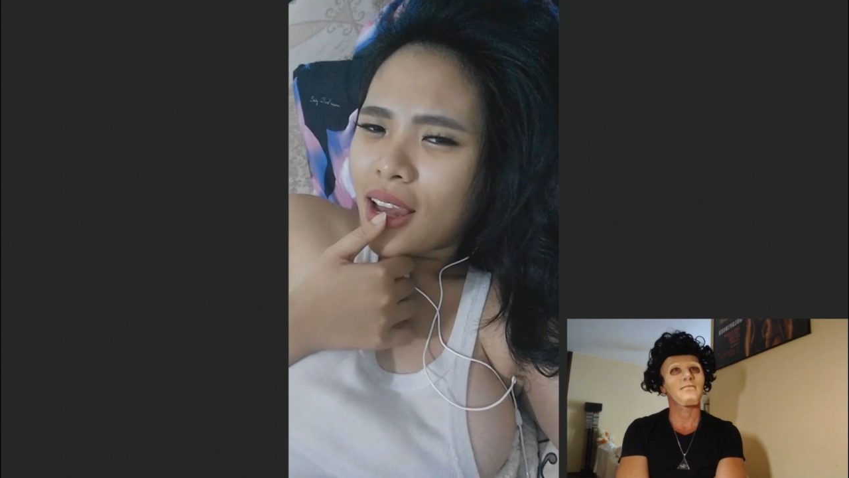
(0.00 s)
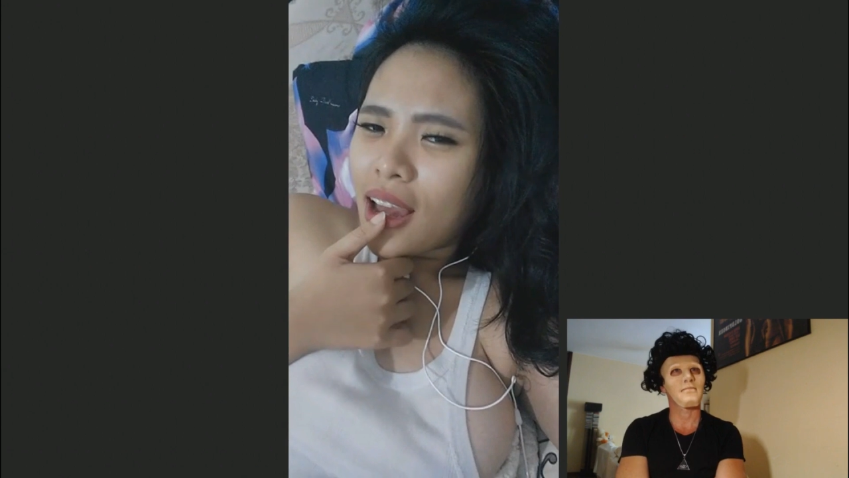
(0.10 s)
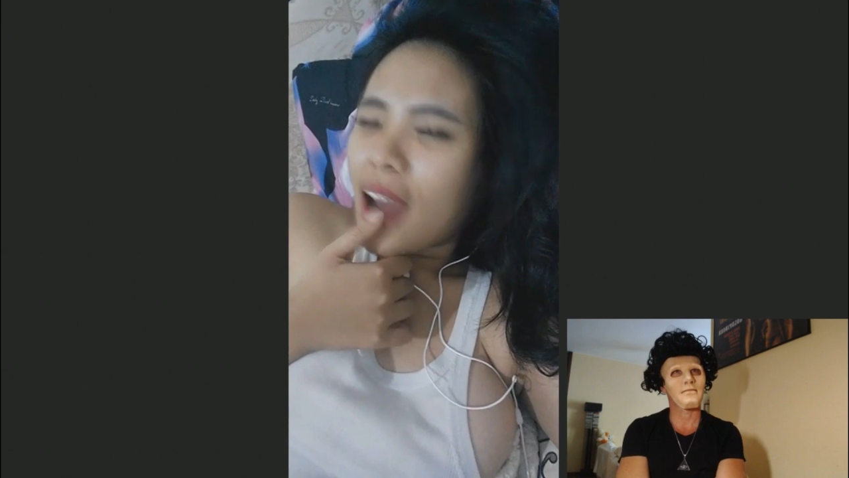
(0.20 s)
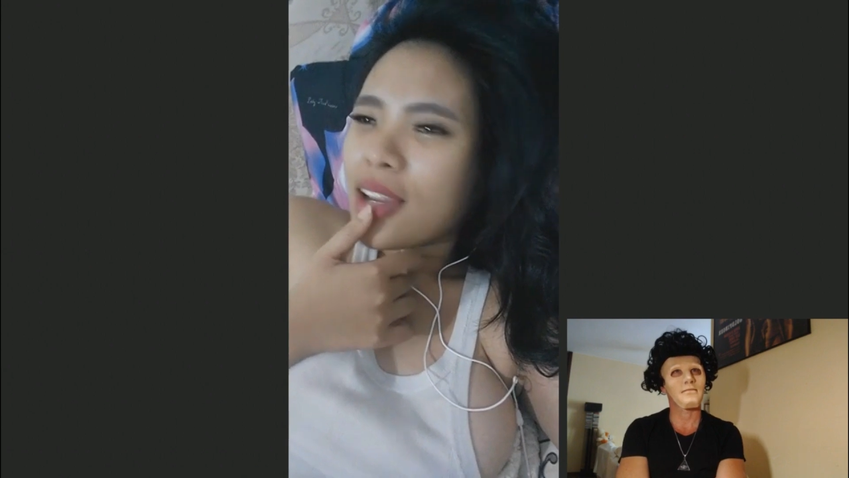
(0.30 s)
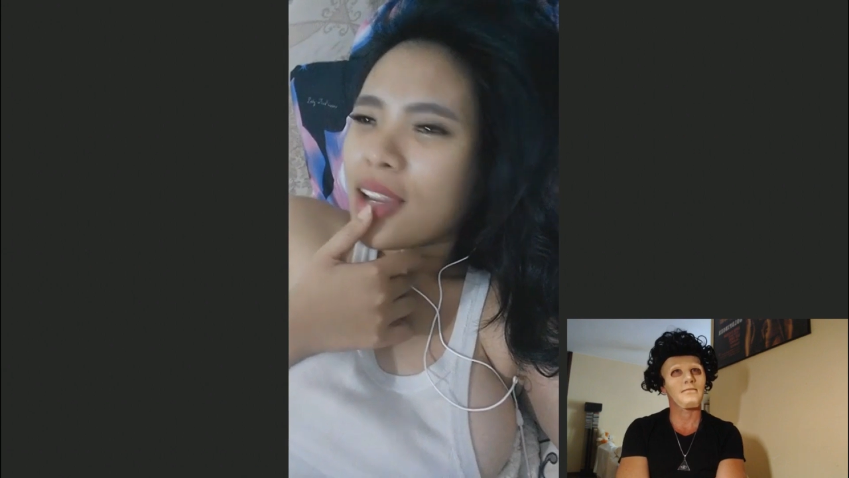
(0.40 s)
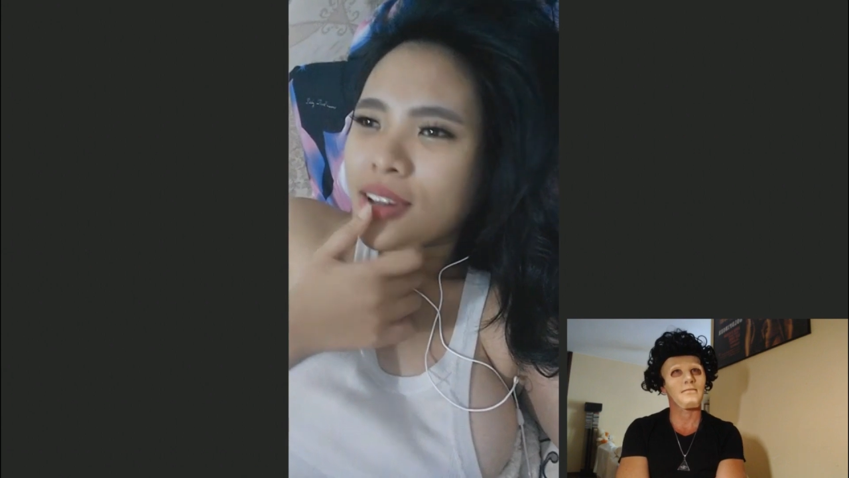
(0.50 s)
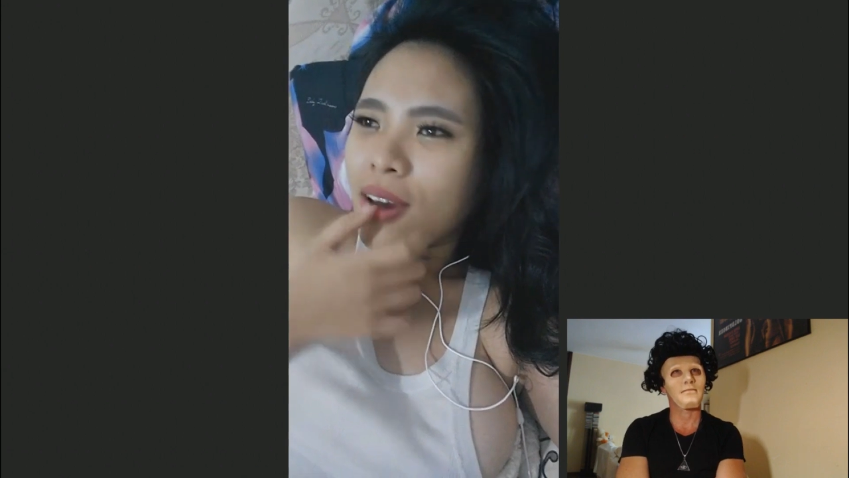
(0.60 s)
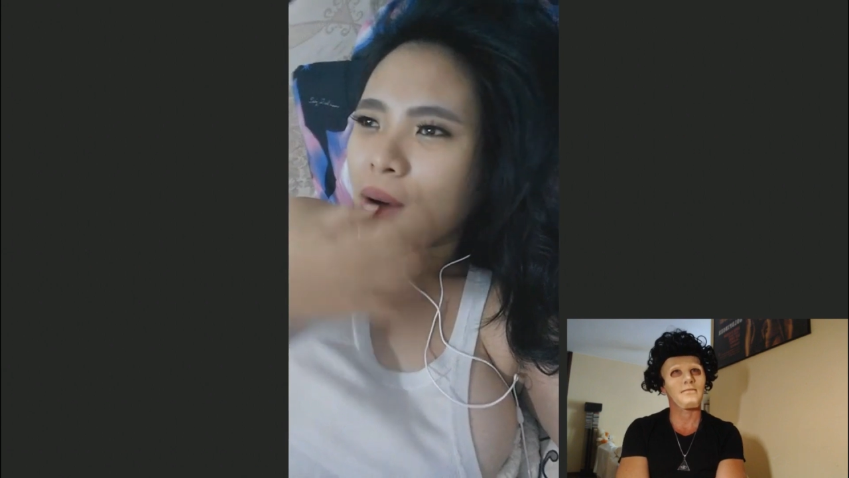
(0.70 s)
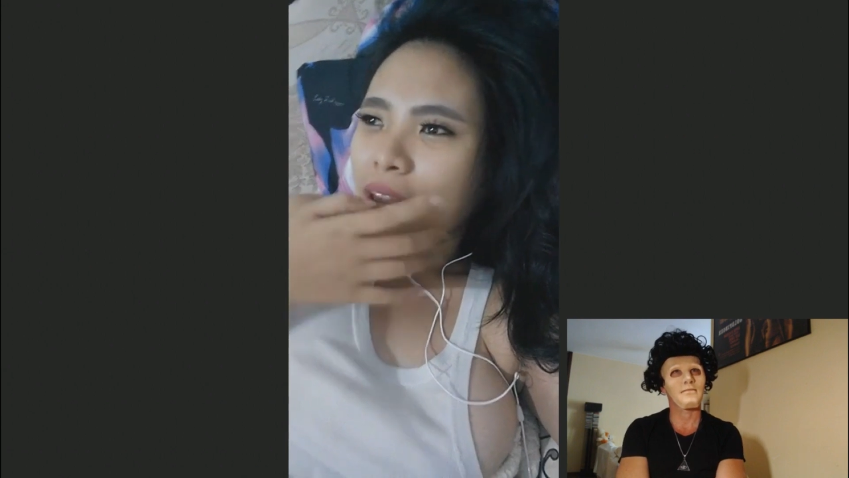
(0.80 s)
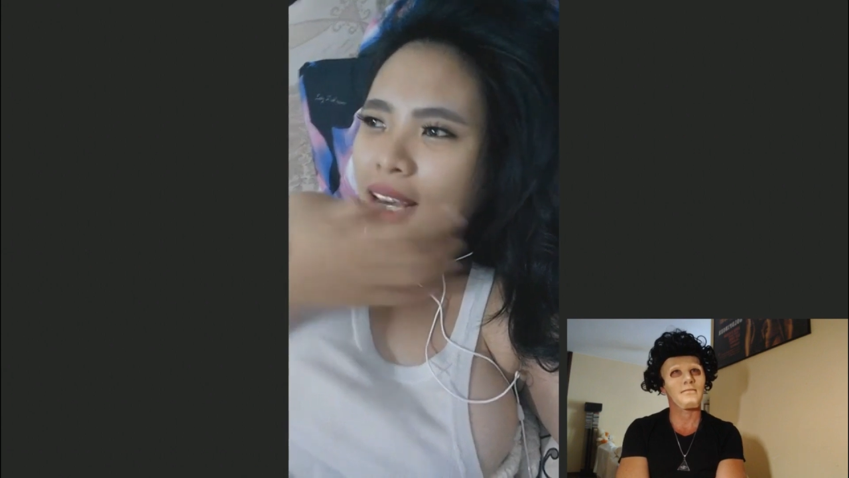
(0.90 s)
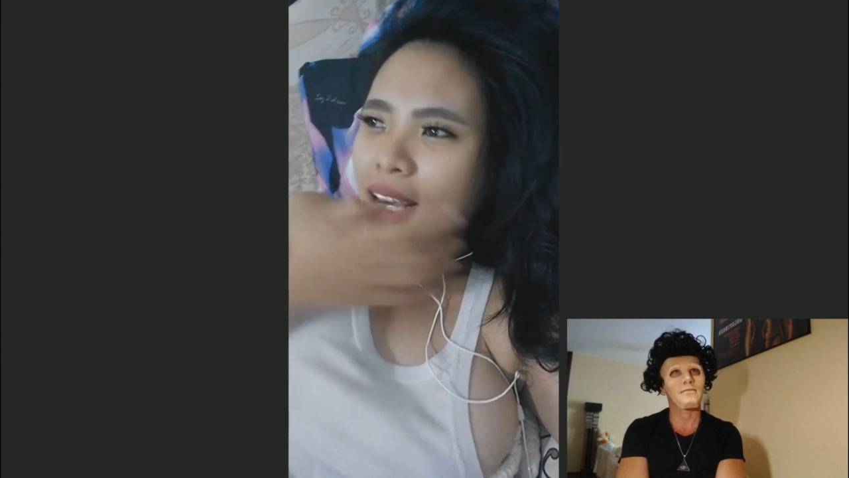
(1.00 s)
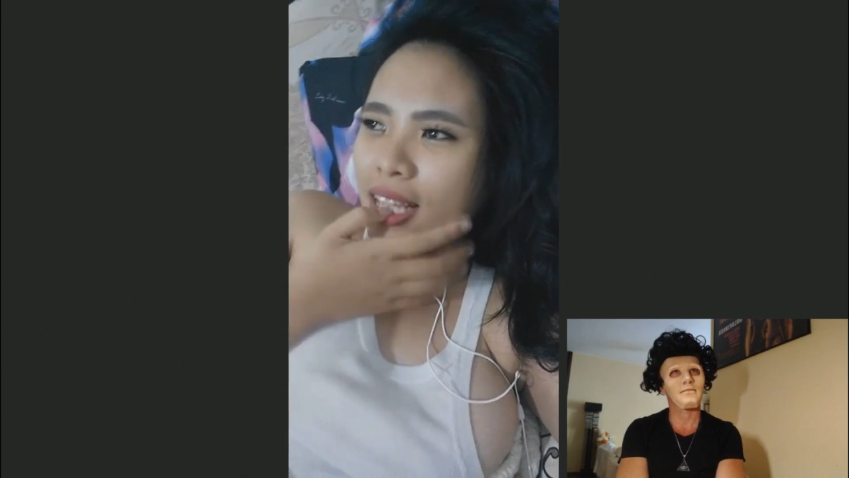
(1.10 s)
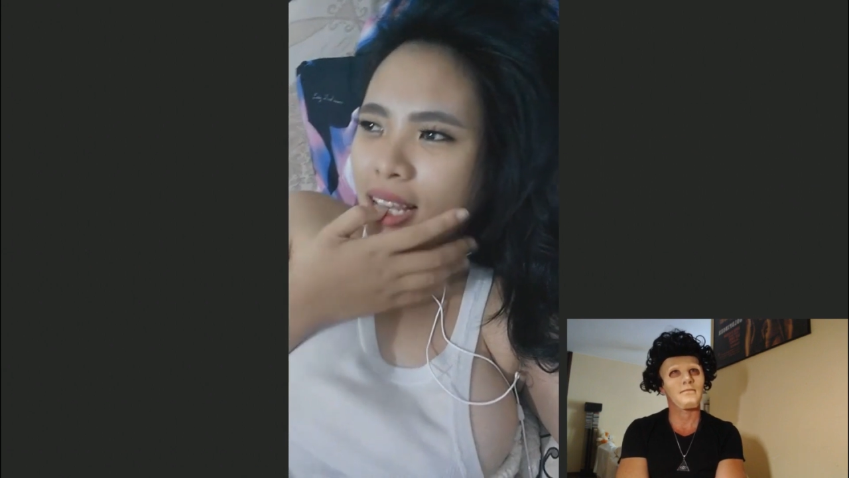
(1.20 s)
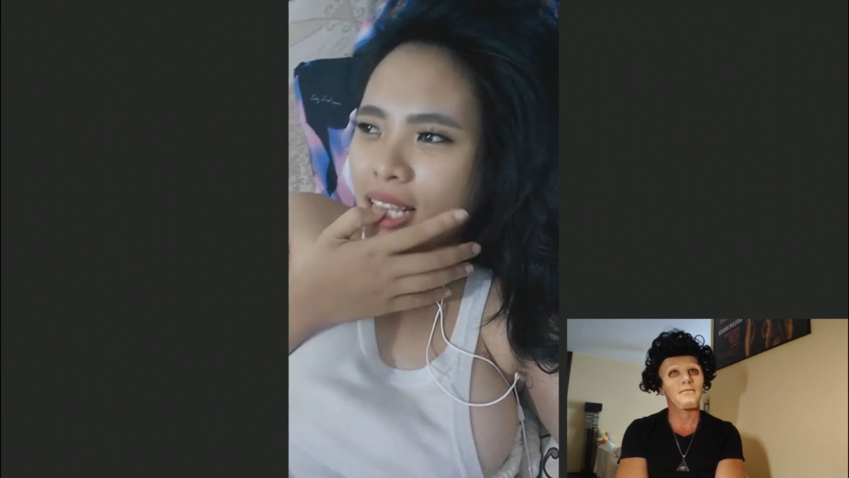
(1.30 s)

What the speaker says: I don't know, like